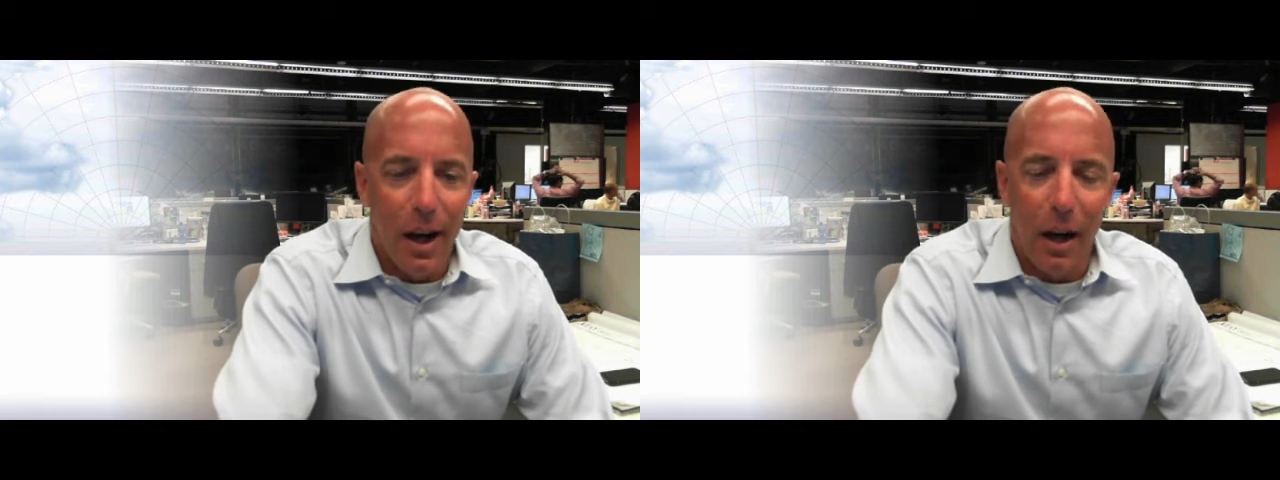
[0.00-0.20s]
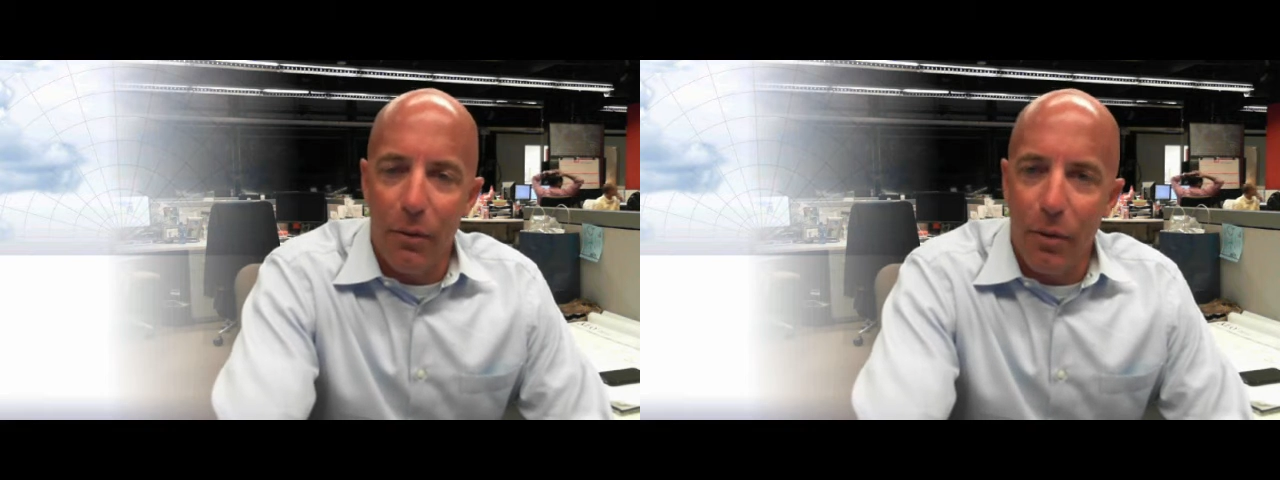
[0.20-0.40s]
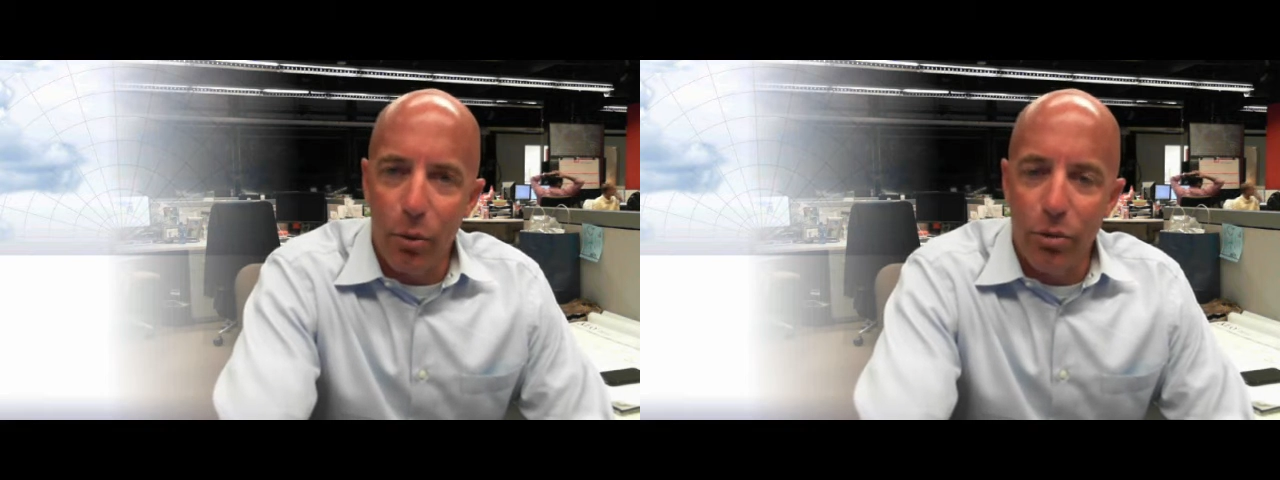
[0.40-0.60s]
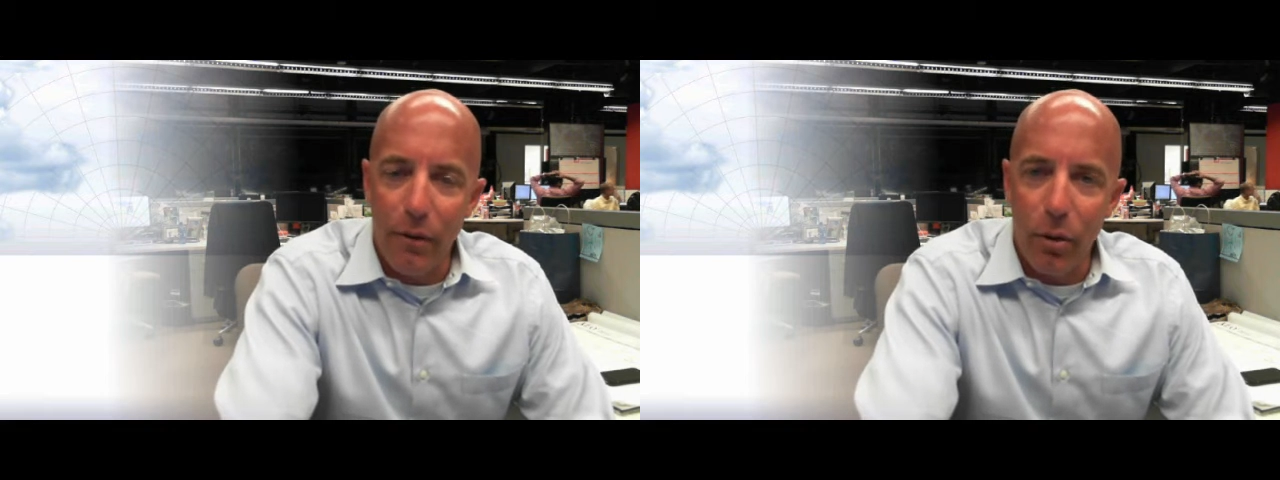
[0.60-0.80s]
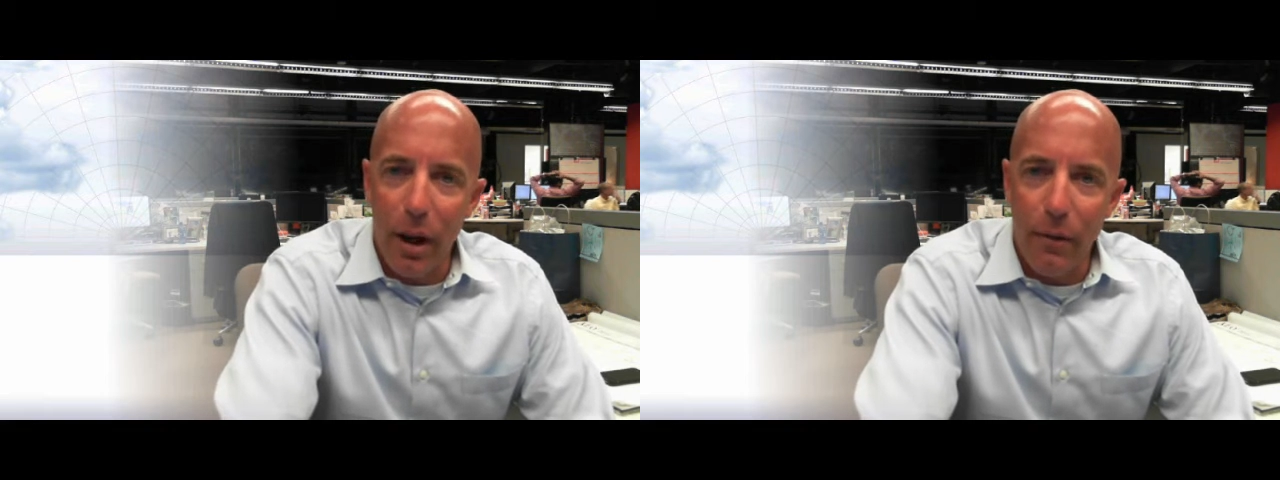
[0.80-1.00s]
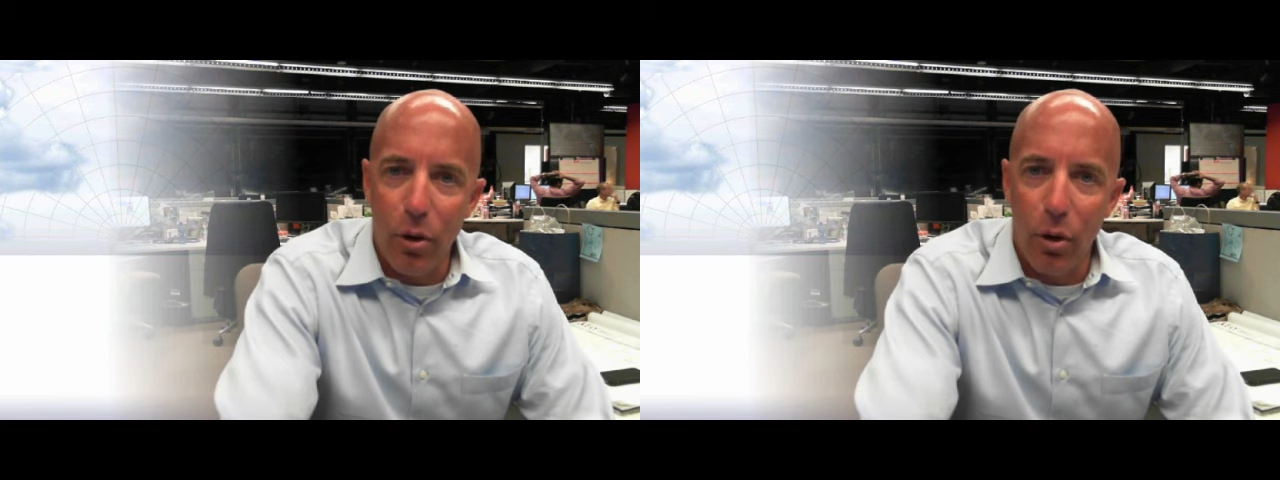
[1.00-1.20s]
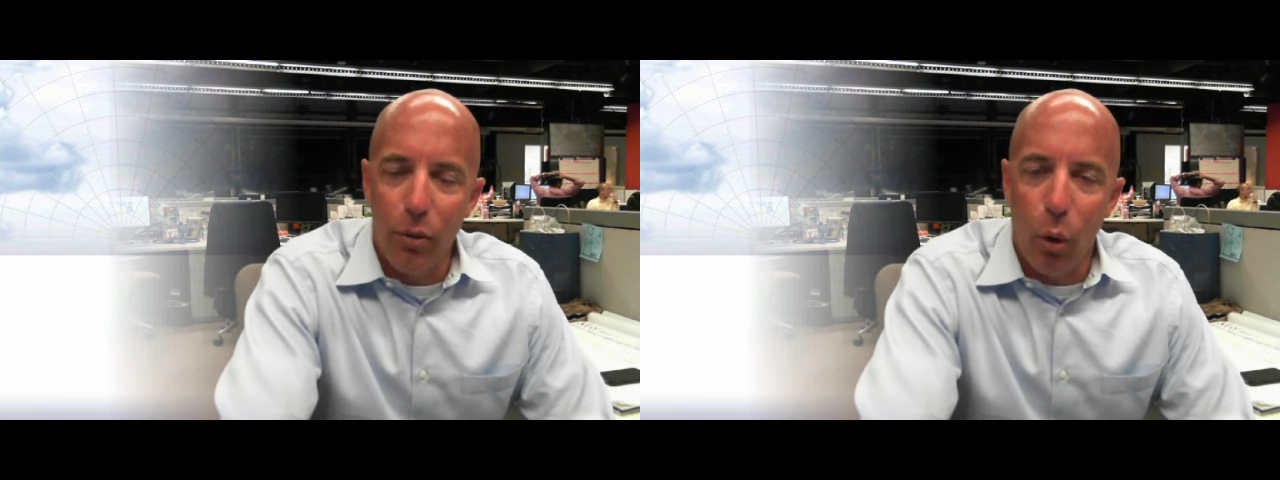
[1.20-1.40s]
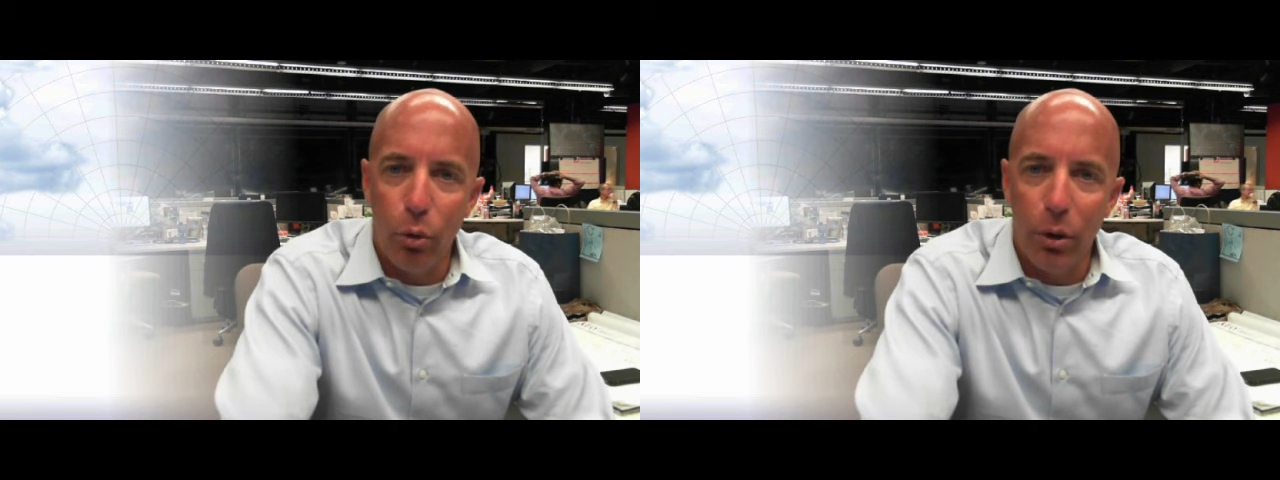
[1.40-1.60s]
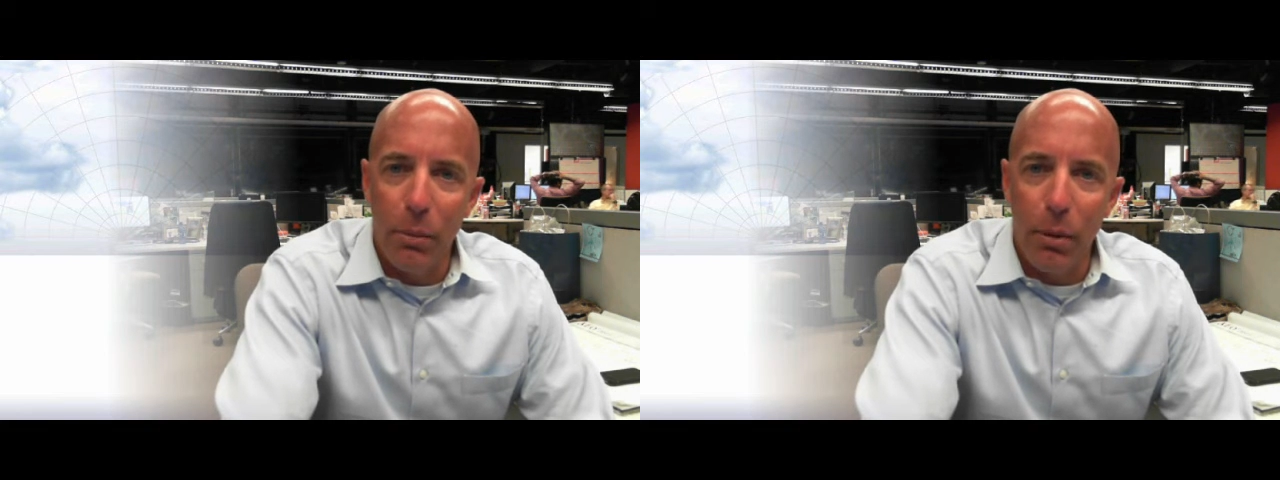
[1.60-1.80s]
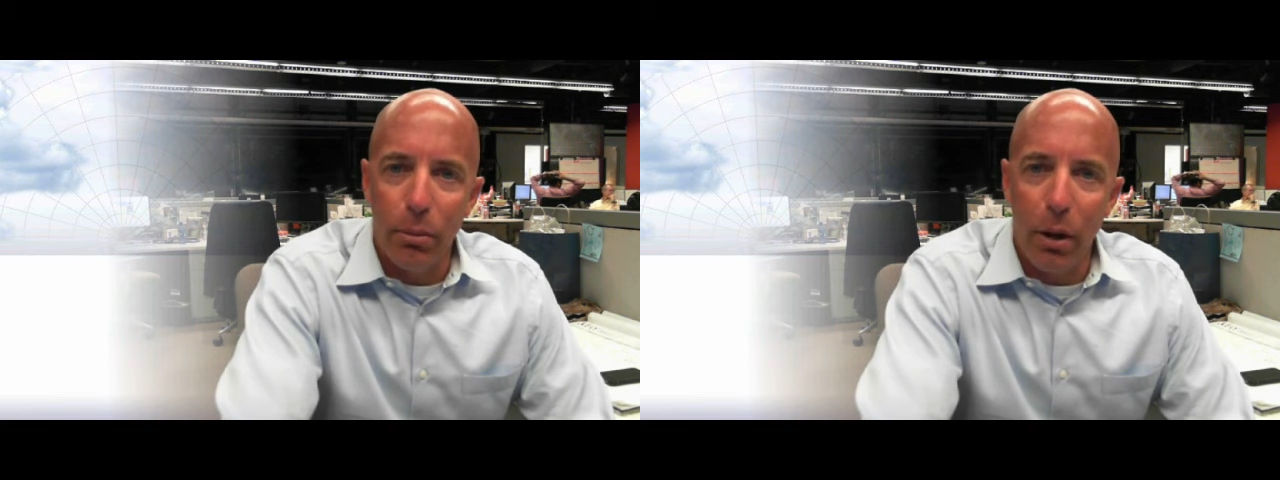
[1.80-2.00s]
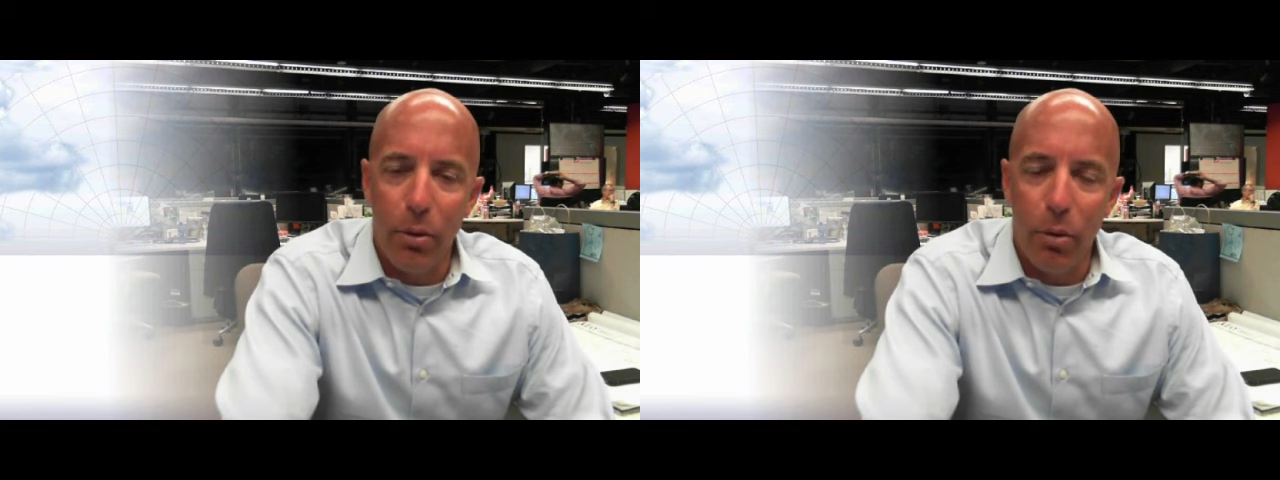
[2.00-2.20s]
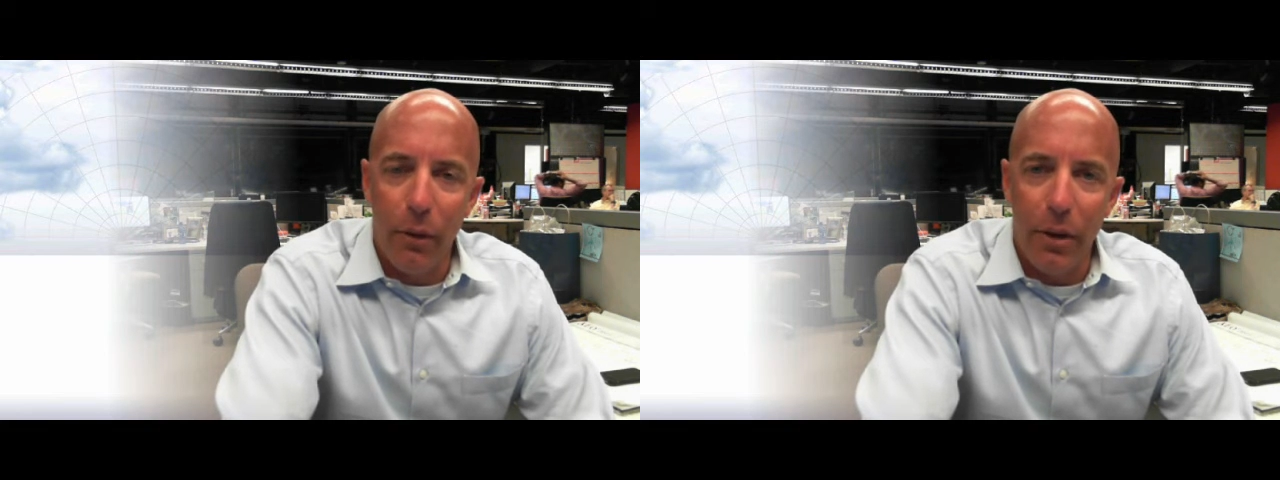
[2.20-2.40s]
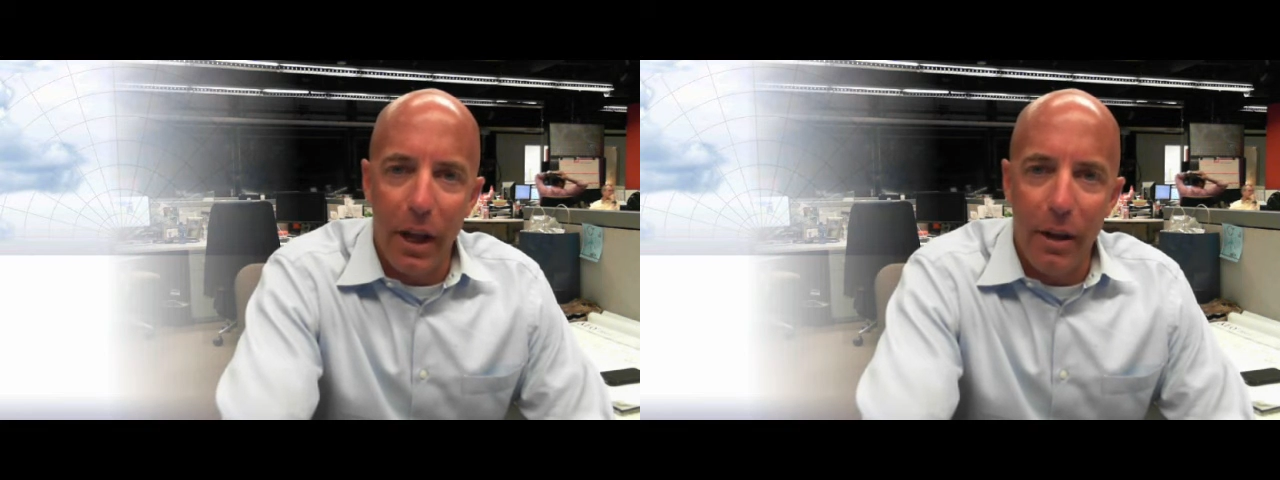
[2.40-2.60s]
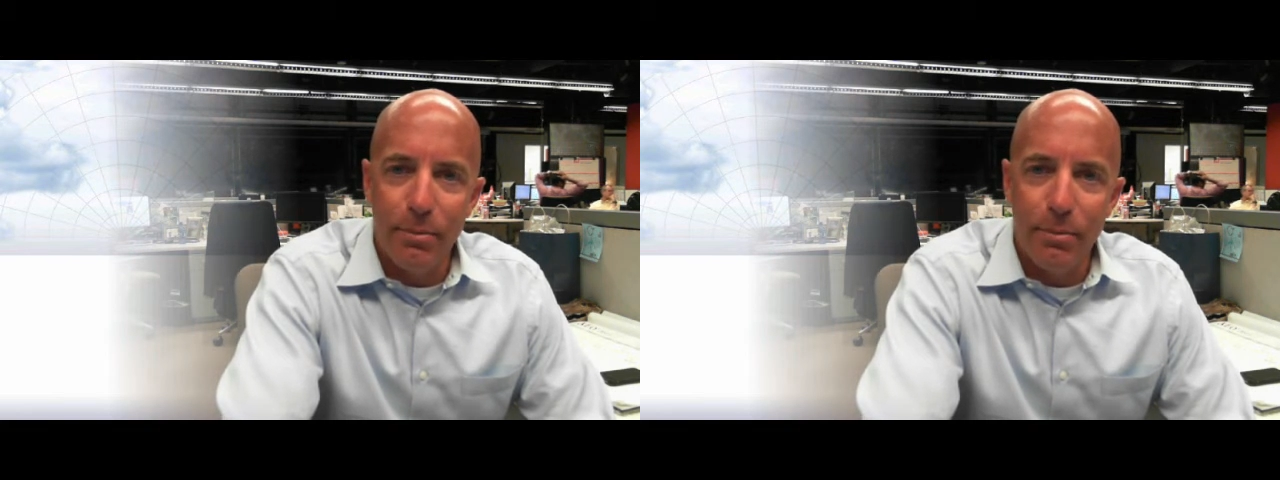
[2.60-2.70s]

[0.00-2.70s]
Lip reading: All right, folks, have a great afternoon. Of course, we'll keep you updated throughout the